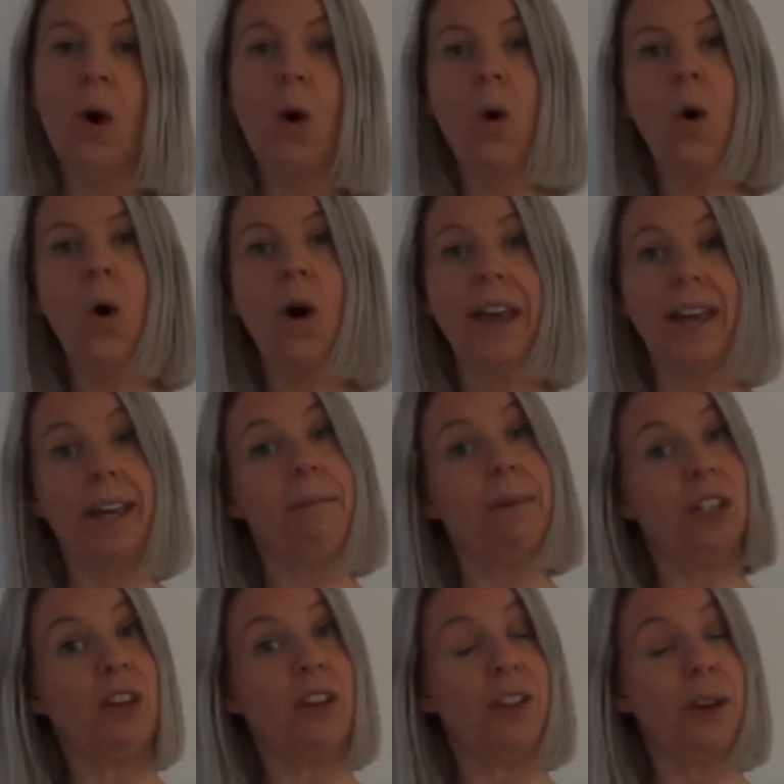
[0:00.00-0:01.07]
or it can be
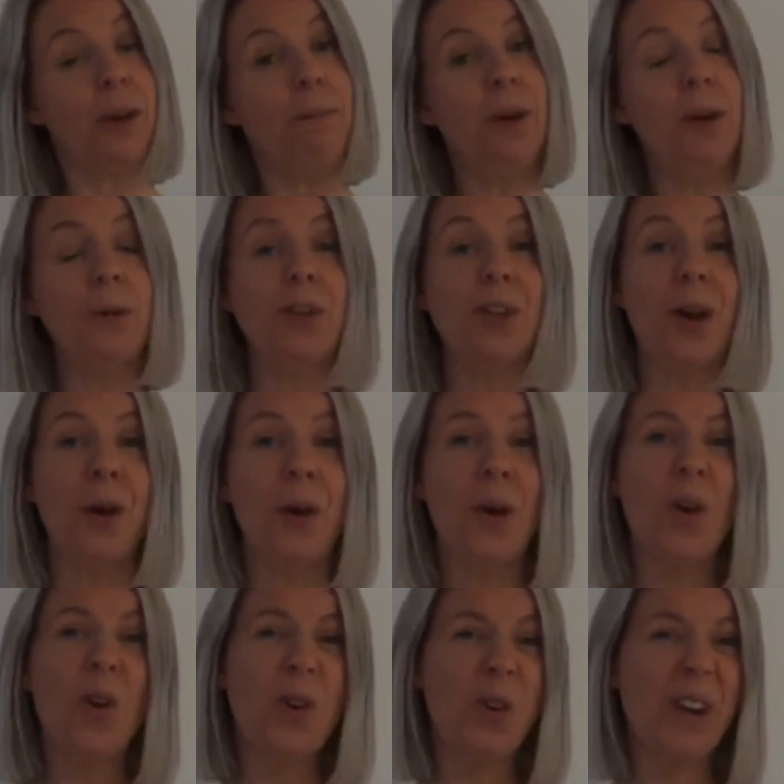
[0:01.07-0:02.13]
done on the computer,
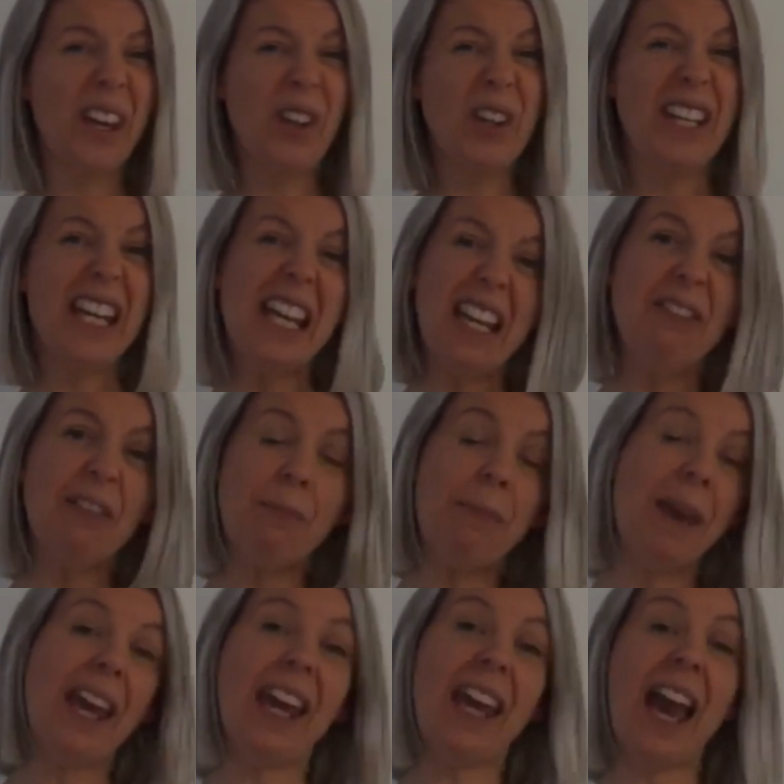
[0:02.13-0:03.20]
or it could even
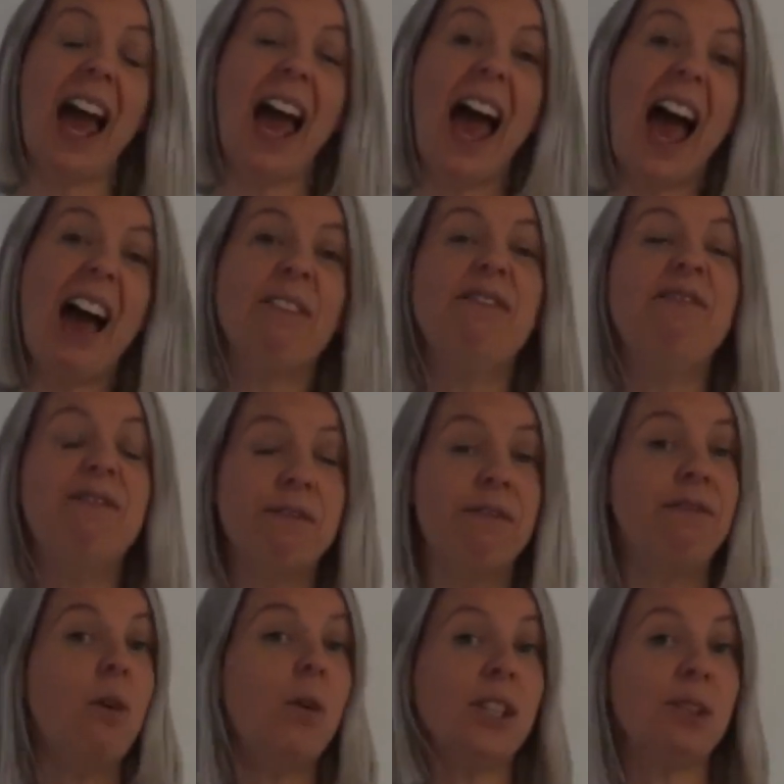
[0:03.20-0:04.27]
be a
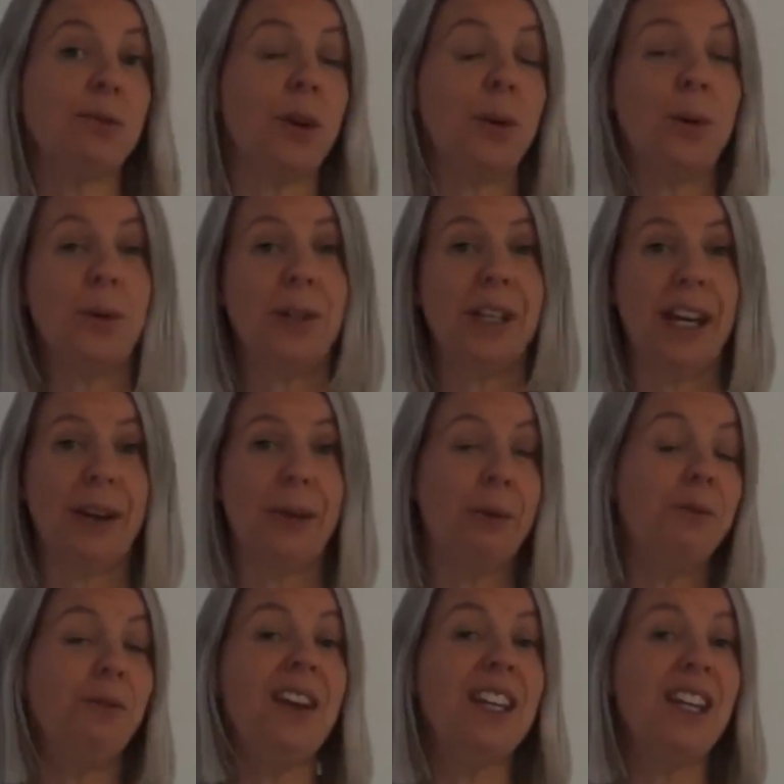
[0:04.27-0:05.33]
voice recording or
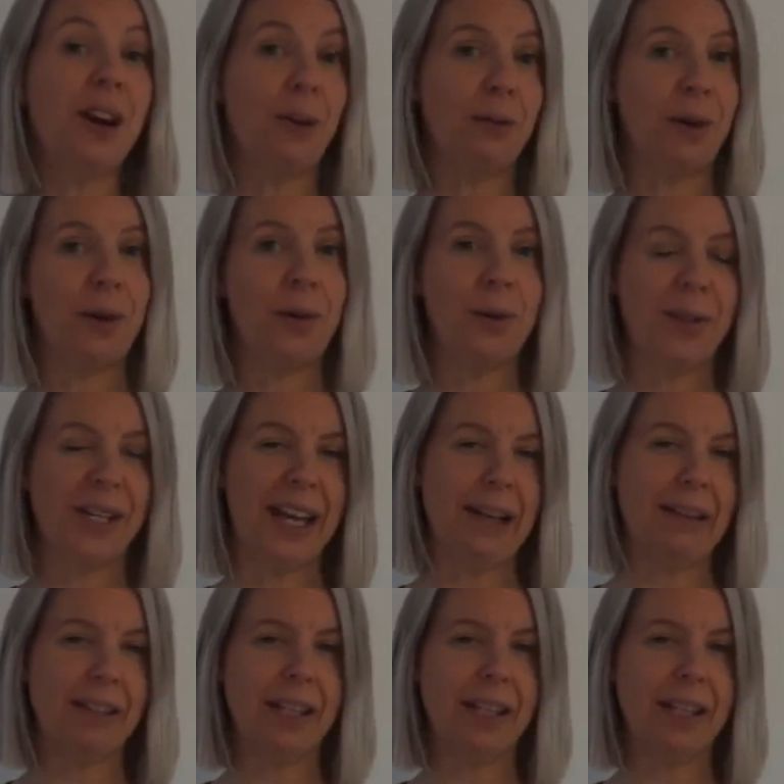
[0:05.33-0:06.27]
video recording.